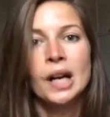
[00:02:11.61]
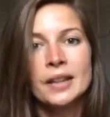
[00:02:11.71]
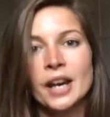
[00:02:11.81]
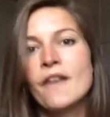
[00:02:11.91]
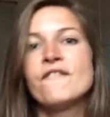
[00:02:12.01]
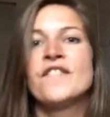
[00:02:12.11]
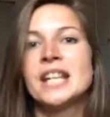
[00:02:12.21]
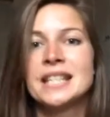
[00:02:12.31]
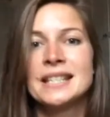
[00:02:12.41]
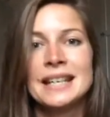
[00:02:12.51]
they don't
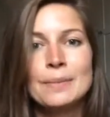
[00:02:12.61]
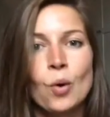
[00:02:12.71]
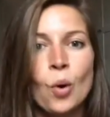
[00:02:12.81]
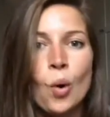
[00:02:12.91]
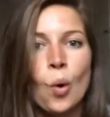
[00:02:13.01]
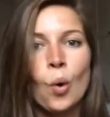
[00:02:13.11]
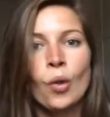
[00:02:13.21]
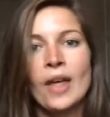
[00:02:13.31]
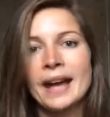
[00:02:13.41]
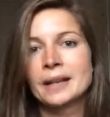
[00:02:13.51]
fit us anymore or
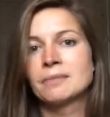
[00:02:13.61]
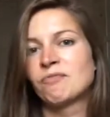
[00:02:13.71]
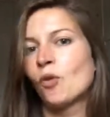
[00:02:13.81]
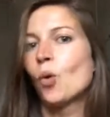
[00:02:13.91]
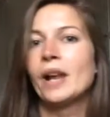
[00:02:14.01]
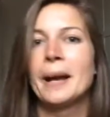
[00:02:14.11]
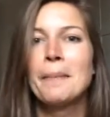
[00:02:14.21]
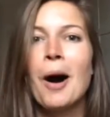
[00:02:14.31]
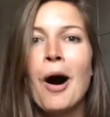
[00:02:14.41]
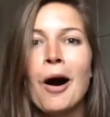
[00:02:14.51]
they're falling
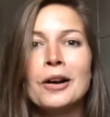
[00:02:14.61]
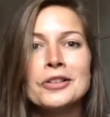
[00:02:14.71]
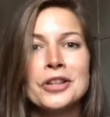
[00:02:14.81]
apart.